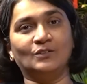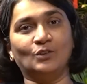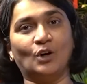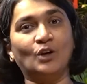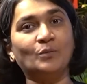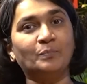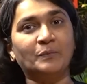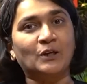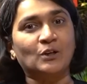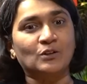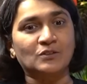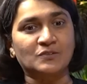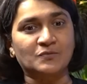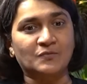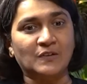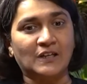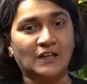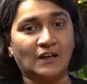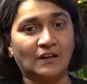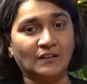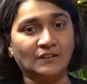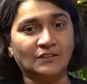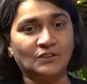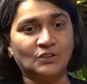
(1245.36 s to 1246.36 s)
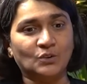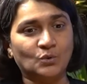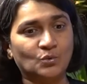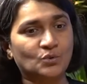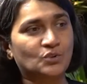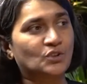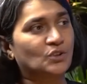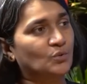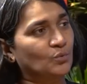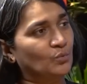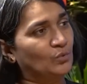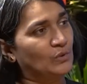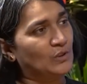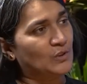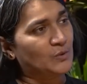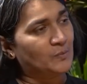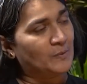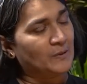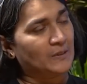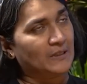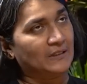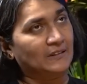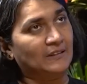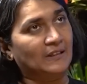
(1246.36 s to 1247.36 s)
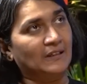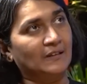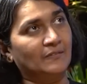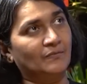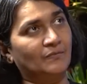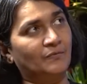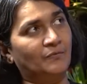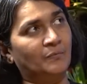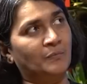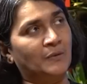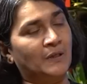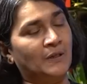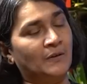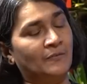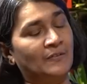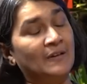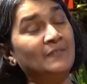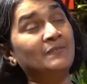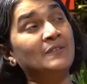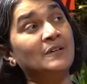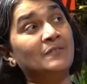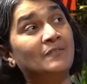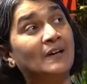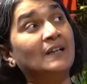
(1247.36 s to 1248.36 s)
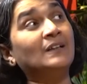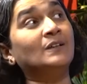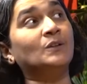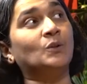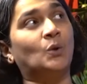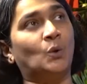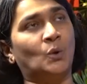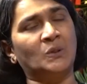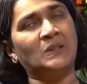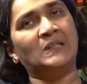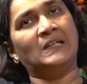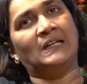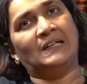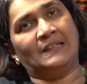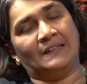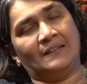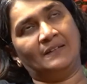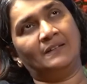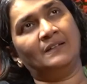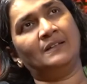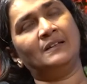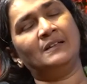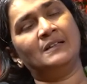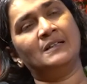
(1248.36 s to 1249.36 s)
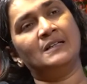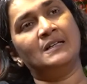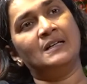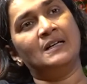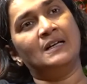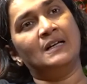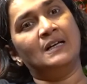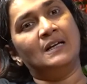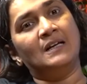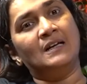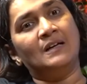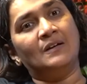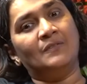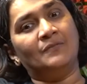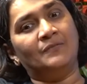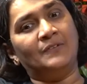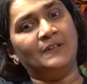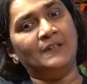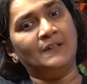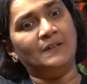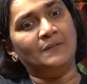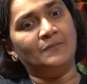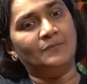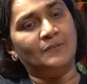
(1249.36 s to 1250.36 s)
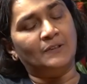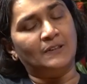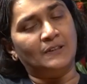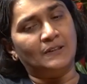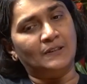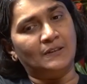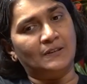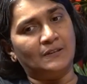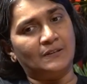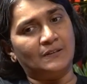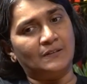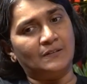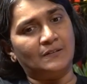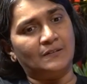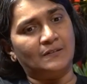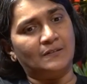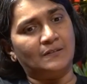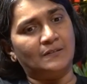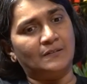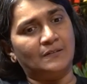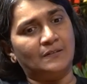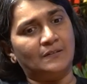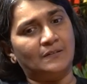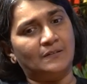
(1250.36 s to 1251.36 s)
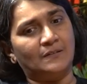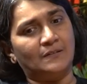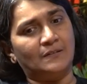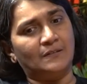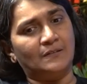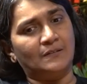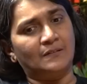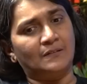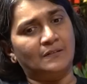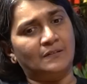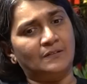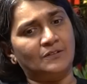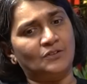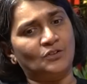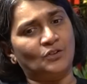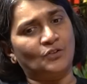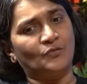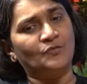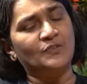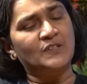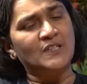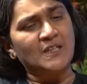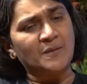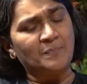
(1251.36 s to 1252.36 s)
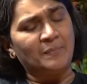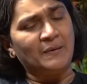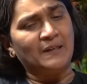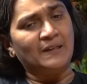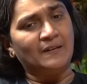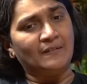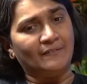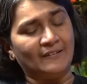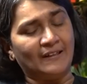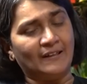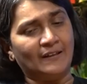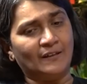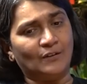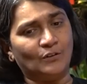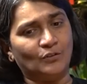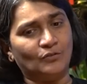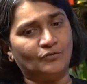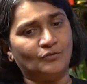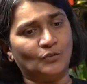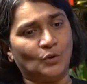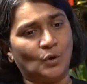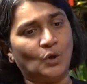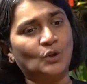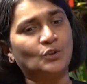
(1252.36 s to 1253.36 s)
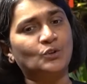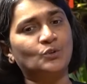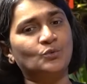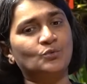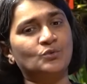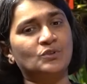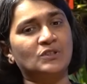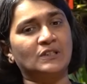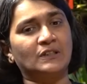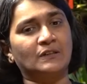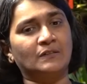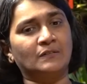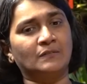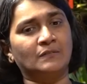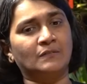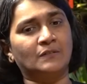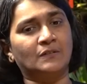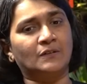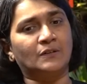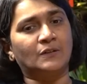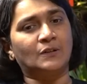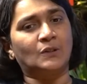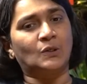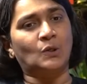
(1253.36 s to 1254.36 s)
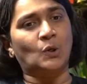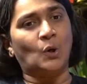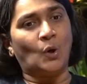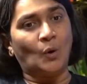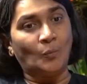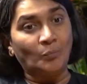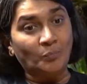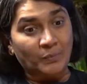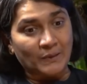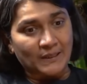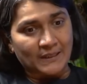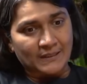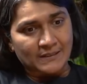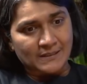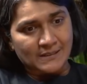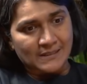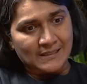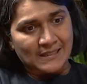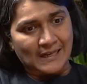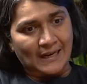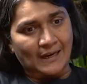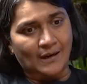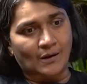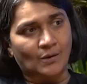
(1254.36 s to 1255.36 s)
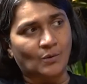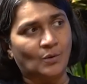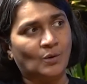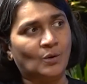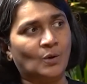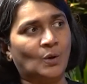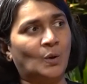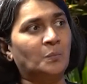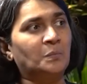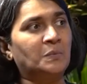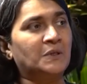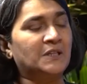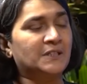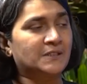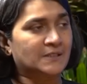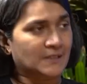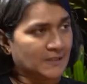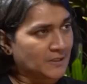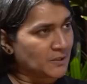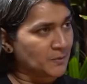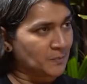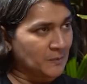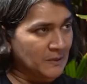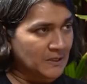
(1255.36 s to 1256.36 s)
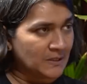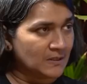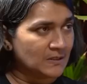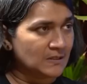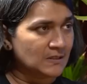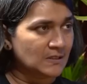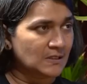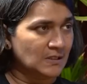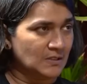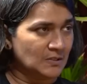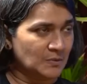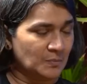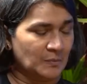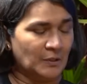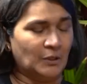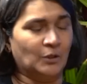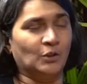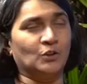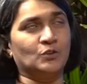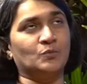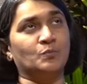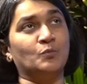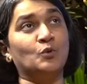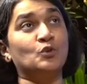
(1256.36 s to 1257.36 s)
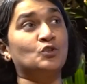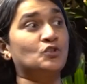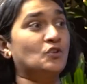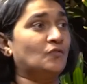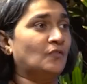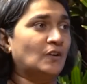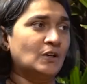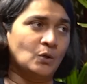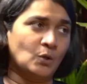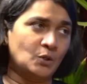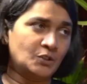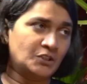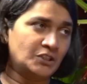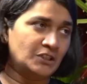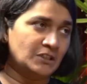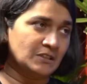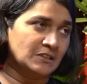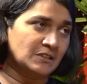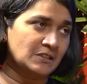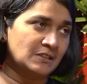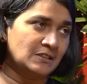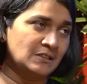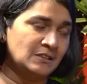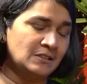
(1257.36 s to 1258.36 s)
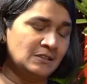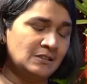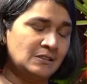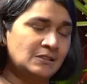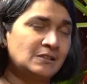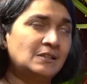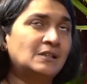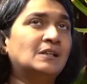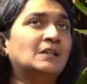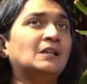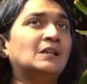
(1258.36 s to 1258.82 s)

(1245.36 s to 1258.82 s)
Not because we can't use the tools, but I think when we went online, we were sort of deeply aware of not using complex tech or complex experiences, because most of our audiences,